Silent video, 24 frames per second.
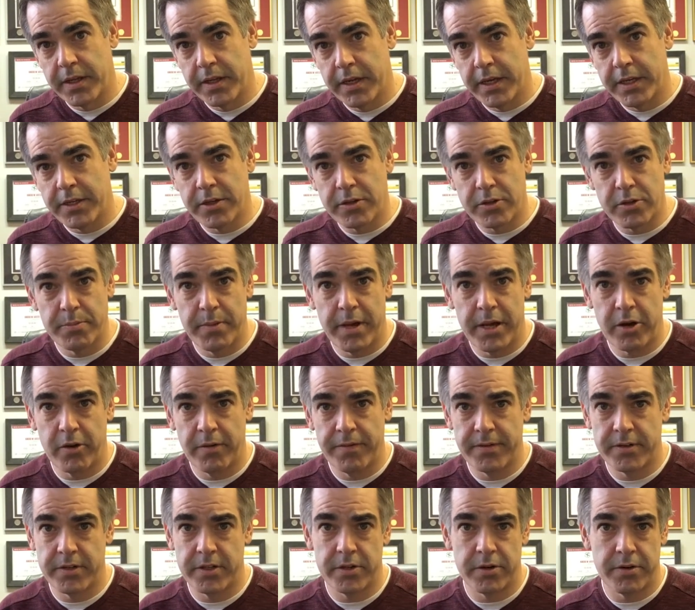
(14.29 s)
it doesn't matter
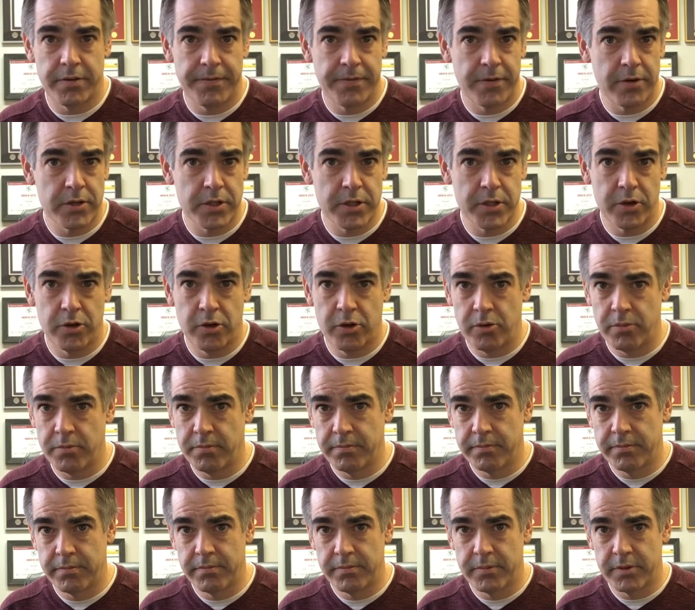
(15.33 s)
if it's their first home,